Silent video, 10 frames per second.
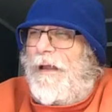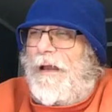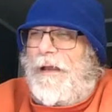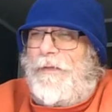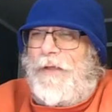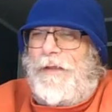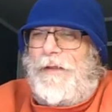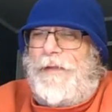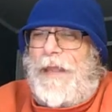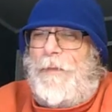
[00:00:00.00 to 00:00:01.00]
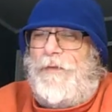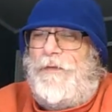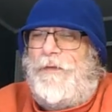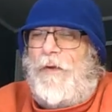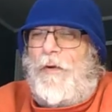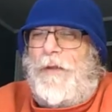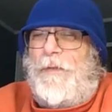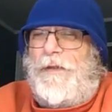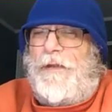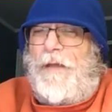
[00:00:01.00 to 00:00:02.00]
I think the damage has already
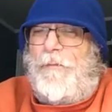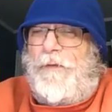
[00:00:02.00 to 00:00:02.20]
been done